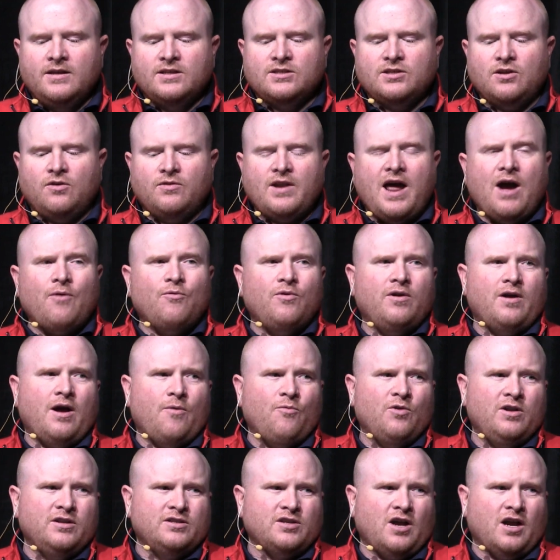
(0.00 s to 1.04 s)
So now
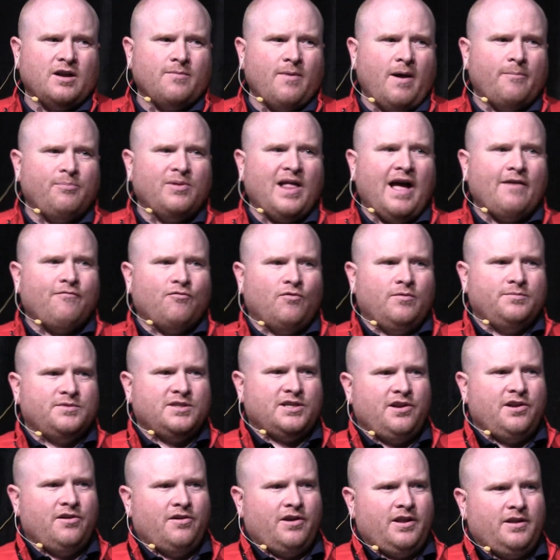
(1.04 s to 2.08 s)
I want to talk about platform
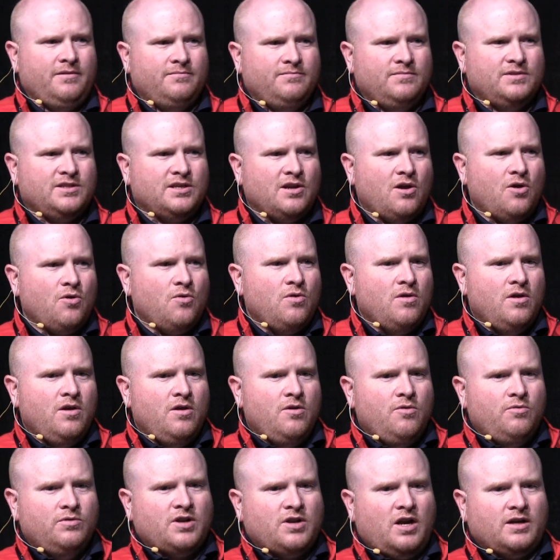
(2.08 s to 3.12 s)
security. So
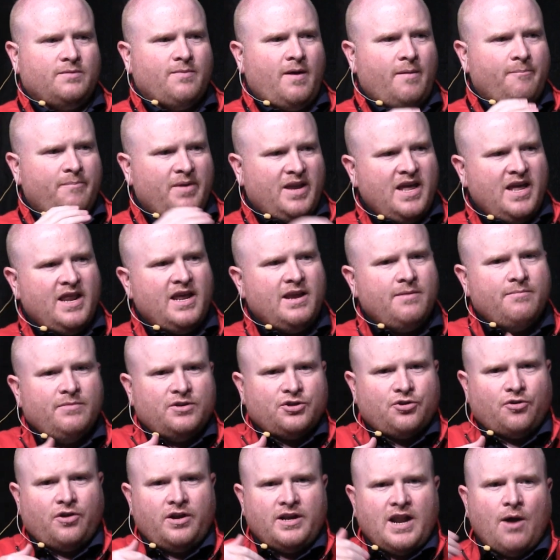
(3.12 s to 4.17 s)
we talked about beginning,
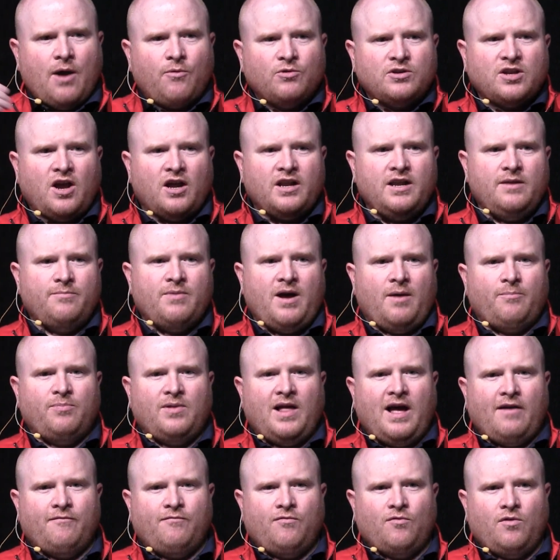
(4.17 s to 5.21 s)
maturing. Now we're talking about
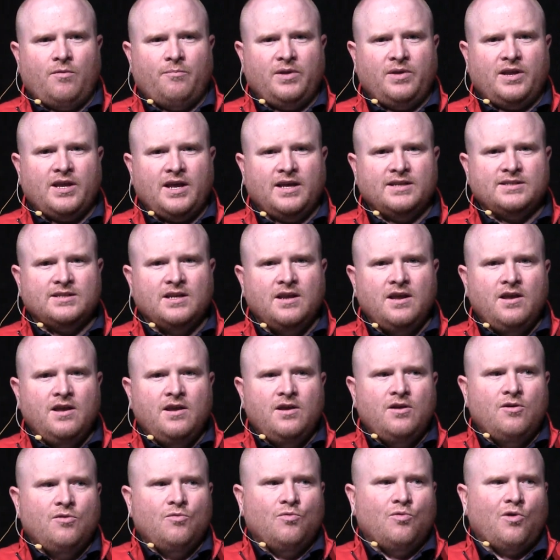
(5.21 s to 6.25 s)
platform because
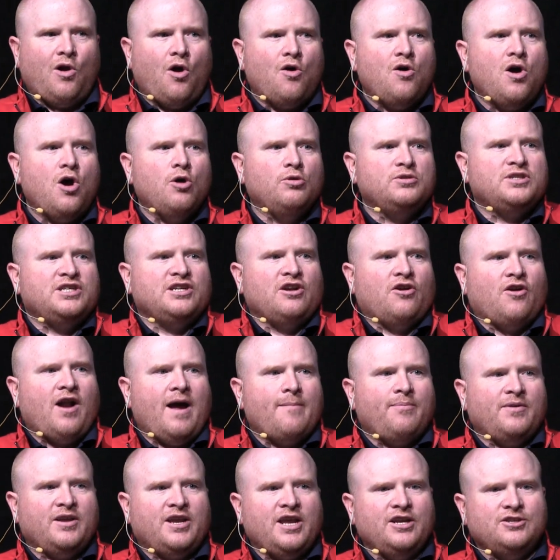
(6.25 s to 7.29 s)
we're all hosting our
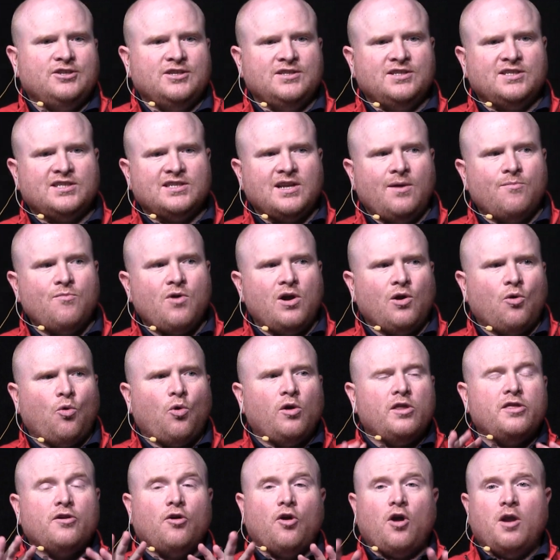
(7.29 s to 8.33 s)
applications somewhere
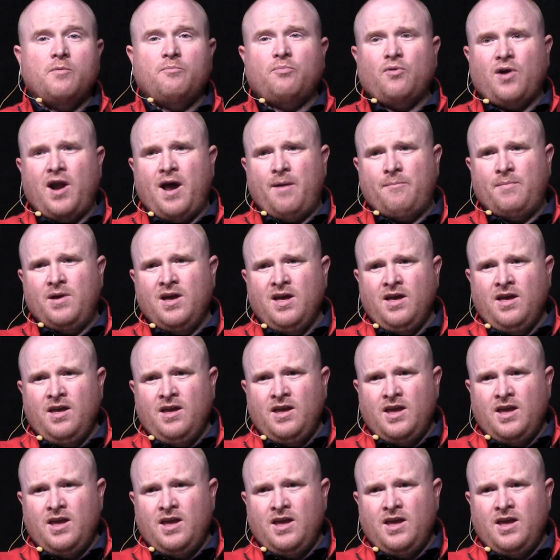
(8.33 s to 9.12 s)
or they're on-prem.